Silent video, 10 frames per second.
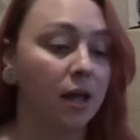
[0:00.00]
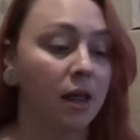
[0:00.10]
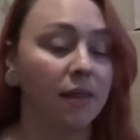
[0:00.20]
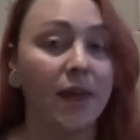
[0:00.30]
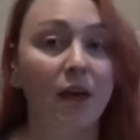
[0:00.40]

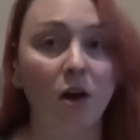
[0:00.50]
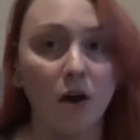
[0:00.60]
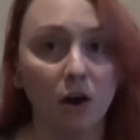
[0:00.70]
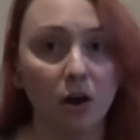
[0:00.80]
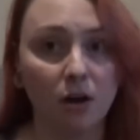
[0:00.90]
There
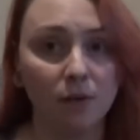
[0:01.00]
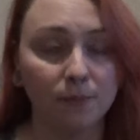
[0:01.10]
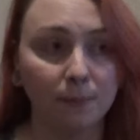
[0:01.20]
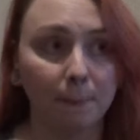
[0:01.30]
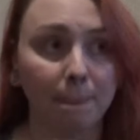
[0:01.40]
are
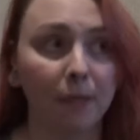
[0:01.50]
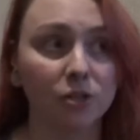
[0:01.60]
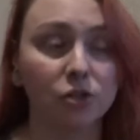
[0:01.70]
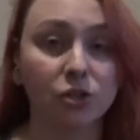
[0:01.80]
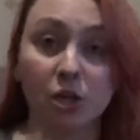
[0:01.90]

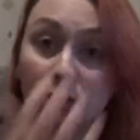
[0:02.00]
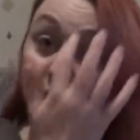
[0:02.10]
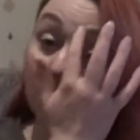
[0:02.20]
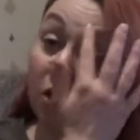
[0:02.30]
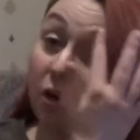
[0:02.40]

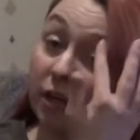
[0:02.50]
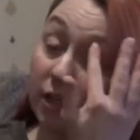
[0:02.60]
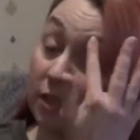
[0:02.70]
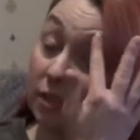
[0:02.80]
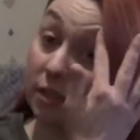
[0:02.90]
certain
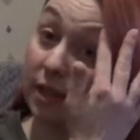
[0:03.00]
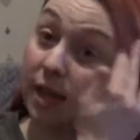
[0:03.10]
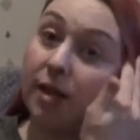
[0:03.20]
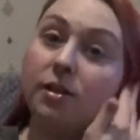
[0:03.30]
liners that